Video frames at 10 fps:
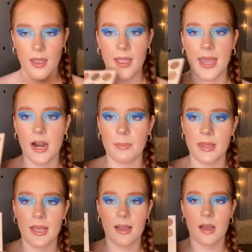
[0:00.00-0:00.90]
and I'll be
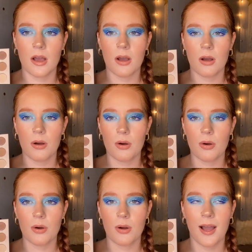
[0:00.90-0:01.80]
like, oh,
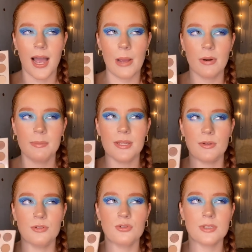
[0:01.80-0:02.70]
I want to be
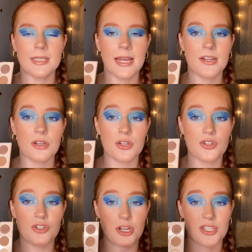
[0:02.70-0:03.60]
neutral today
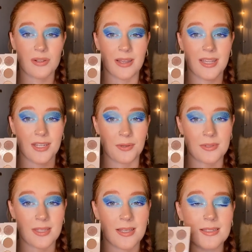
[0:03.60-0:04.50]
just so I can
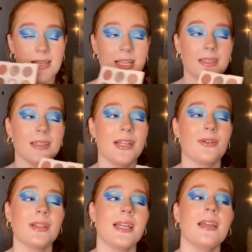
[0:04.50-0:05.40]
use this. It
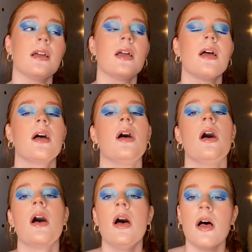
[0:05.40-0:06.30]
literally,
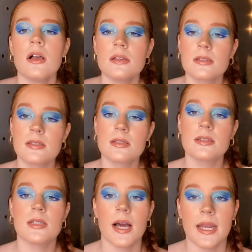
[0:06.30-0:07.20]

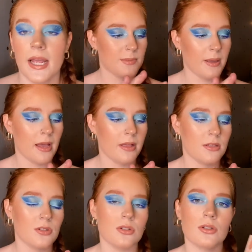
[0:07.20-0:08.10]
stunning. This
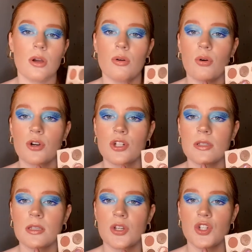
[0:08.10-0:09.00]
palette's so gorgeous.
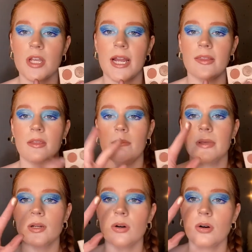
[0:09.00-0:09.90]
This shade in the
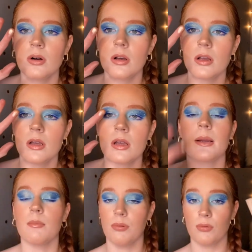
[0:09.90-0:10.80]
middle,
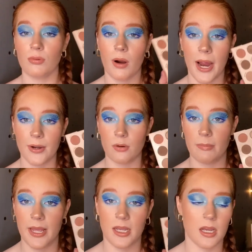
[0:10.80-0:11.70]
bridal
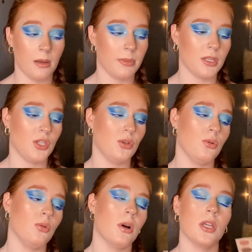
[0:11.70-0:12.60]
makeup,
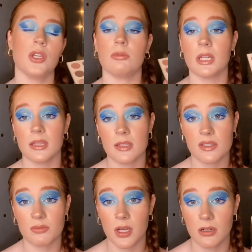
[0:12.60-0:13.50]
you need
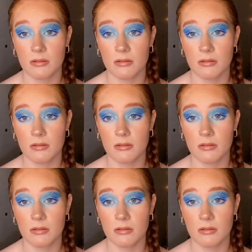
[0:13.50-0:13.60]
this one.